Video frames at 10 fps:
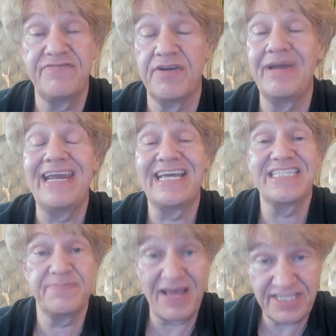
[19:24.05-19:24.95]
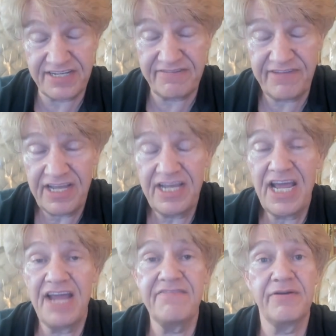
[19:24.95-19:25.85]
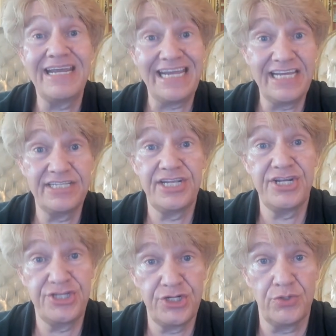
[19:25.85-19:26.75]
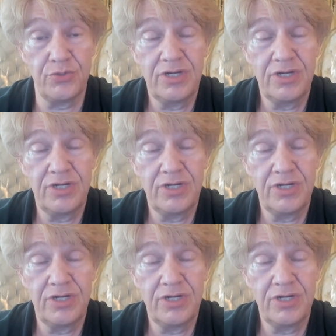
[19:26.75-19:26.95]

very inexpensive and very easy to do.